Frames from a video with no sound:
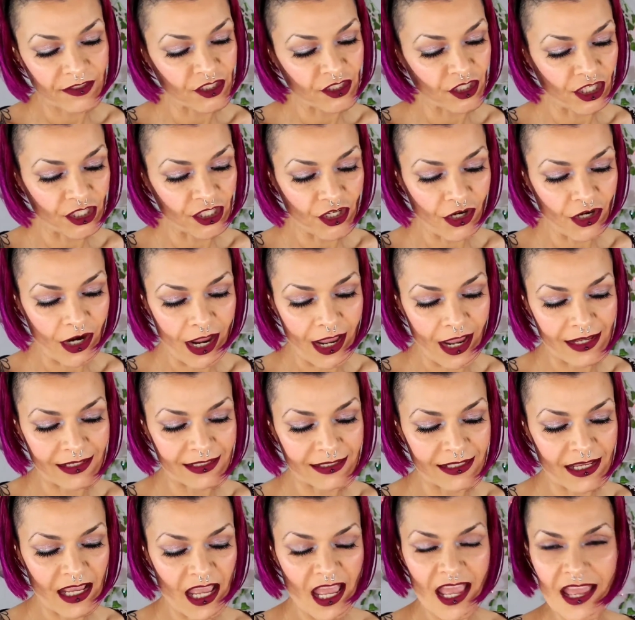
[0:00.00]
your under
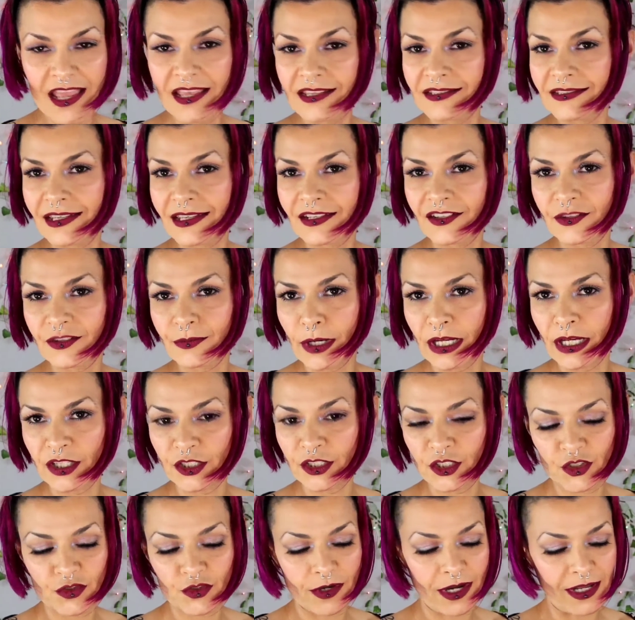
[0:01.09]
eyes. Say goodbye to
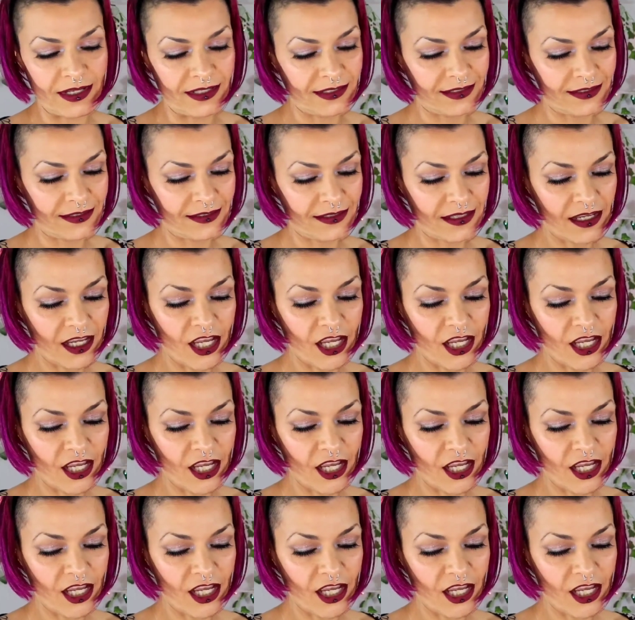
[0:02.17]
stress.